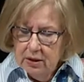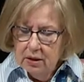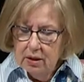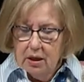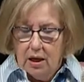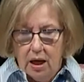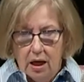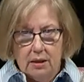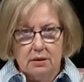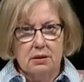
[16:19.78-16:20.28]

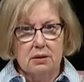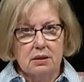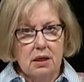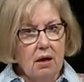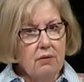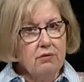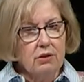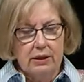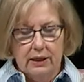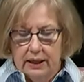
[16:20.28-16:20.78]
God's
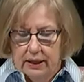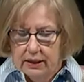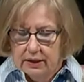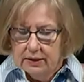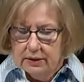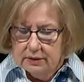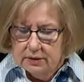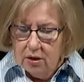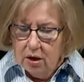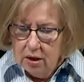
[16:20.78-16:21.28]
sovereign
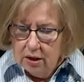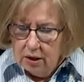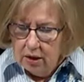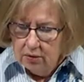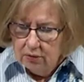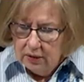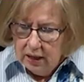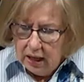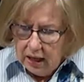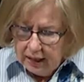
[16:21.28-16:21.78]
hand is on
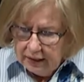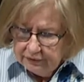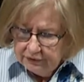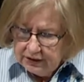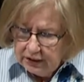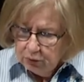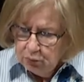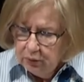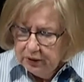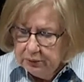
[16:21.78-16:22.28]
our
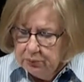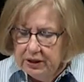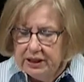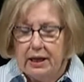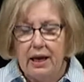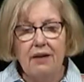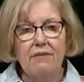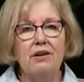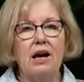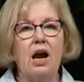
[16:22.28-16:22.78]
lives, and when we
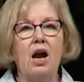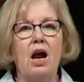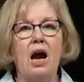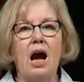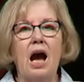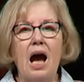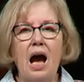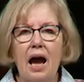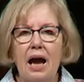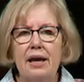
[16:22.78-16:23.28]
have our
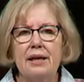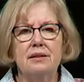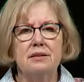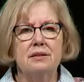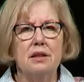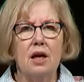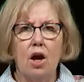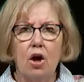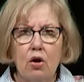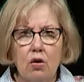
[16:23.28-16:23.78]

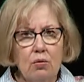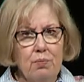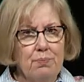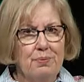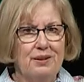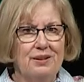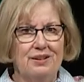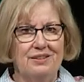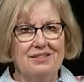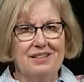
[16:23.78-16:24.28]
eyes
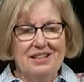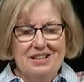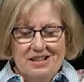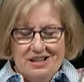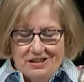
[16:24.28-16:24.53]
open